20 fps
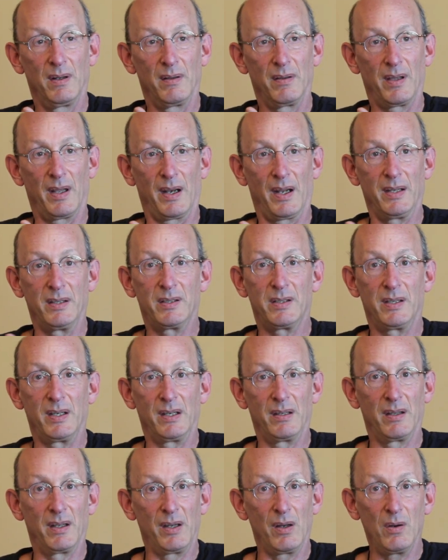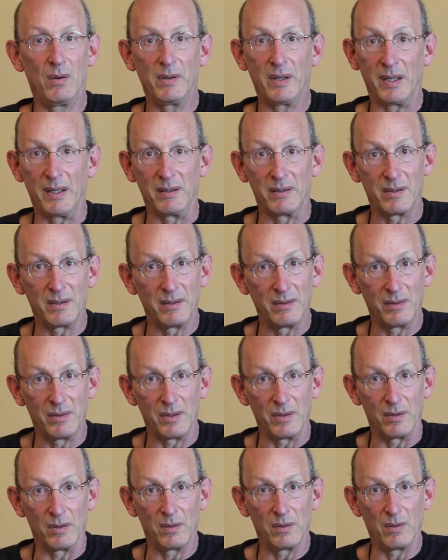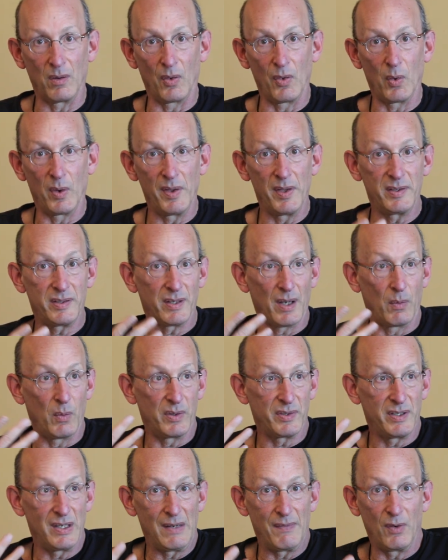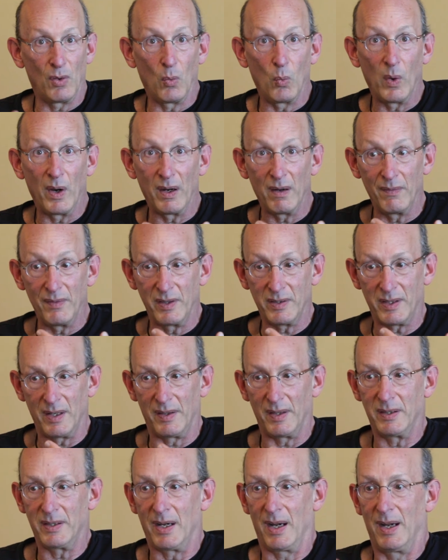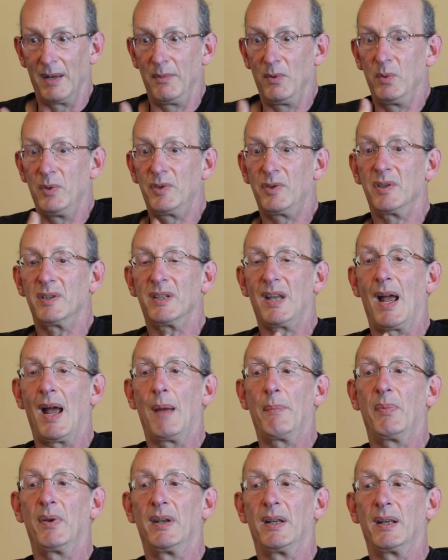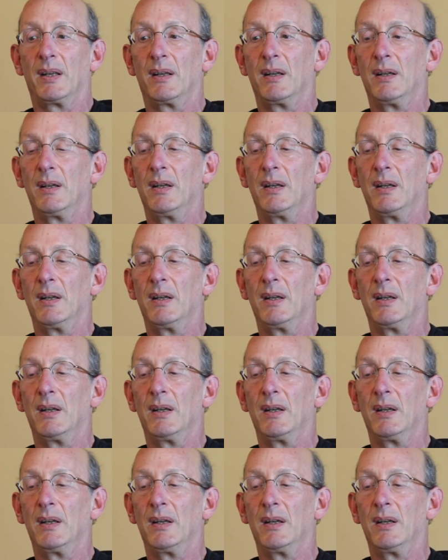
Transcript: that I'd seen the yogis do. Although this, I wasn't even aware of this at the time; it was just happening.